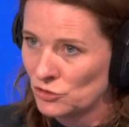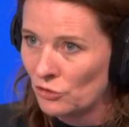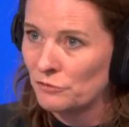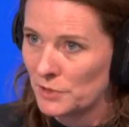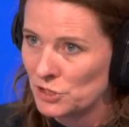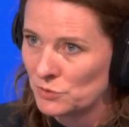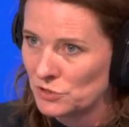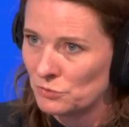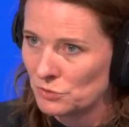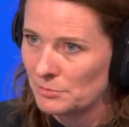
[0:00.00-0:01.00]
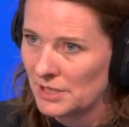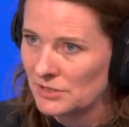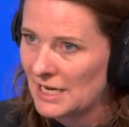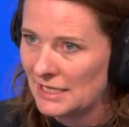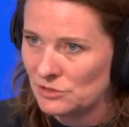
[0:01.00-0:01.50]
none of which was talked
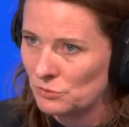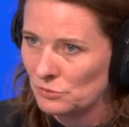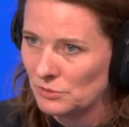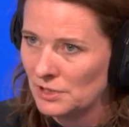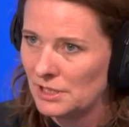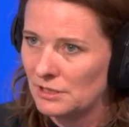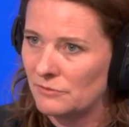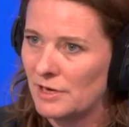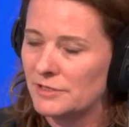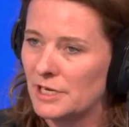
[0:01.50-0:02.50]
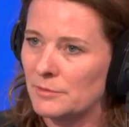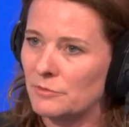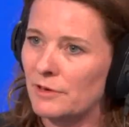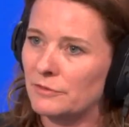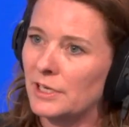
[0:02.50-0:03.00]
about at all at the time of
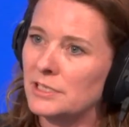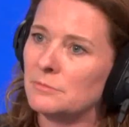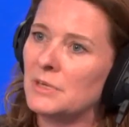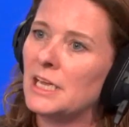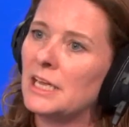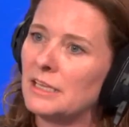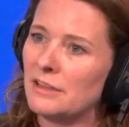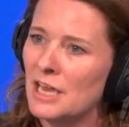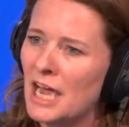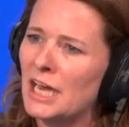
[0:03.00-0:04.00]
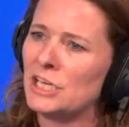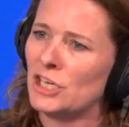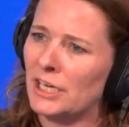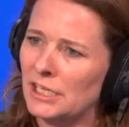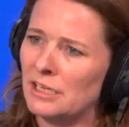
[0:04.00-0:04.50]
the referendum, that they're
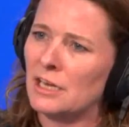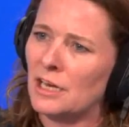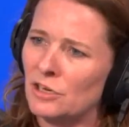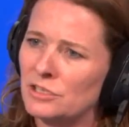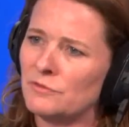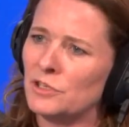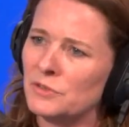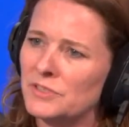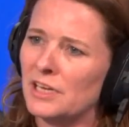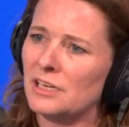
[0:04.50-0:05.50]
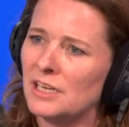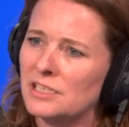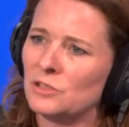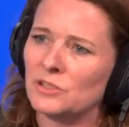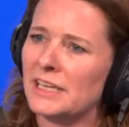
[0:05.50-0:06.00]
hijacking and they're kind of, you know, saying
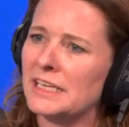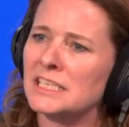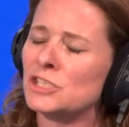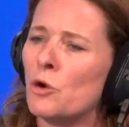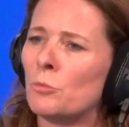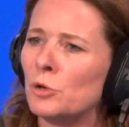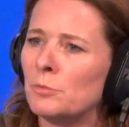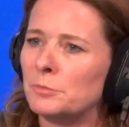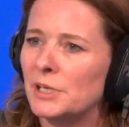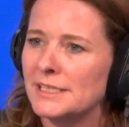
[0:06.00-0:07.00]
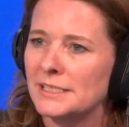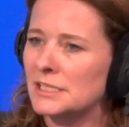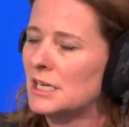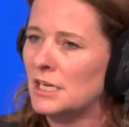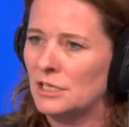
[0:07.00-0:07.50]
unless it looks like this, it's not proper
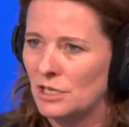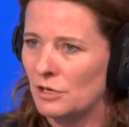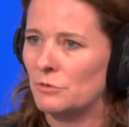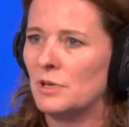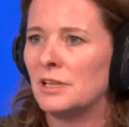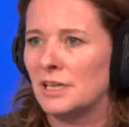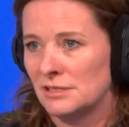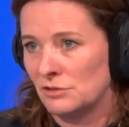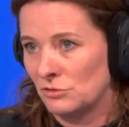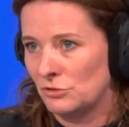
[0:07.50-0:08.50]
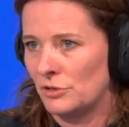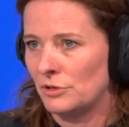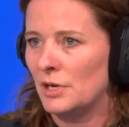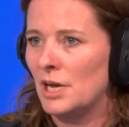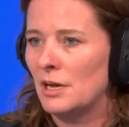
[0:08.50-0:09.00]
Brexit. No, that's not
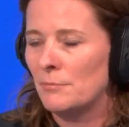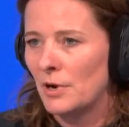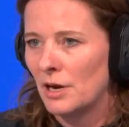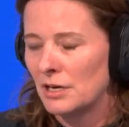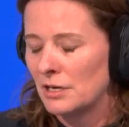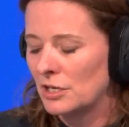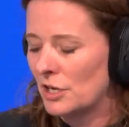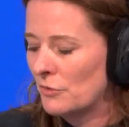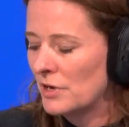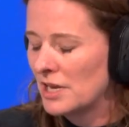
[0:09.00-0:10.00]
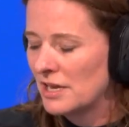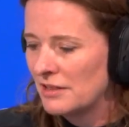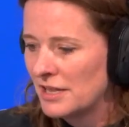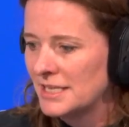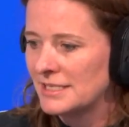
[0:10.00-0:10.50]
true. But, you know,
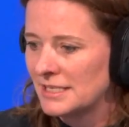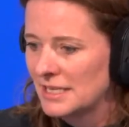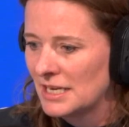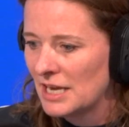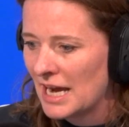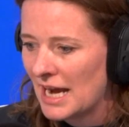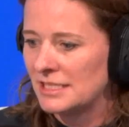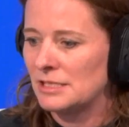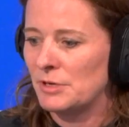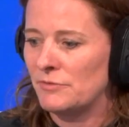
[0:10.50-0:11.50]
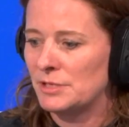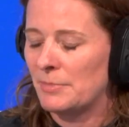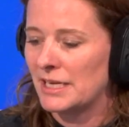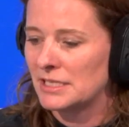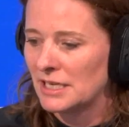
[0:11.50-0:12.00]
this has to be
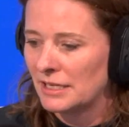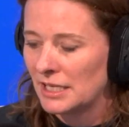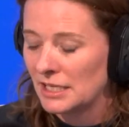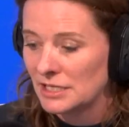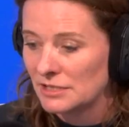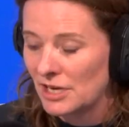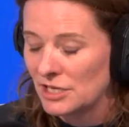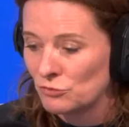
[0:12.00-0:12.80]
respected. I think it's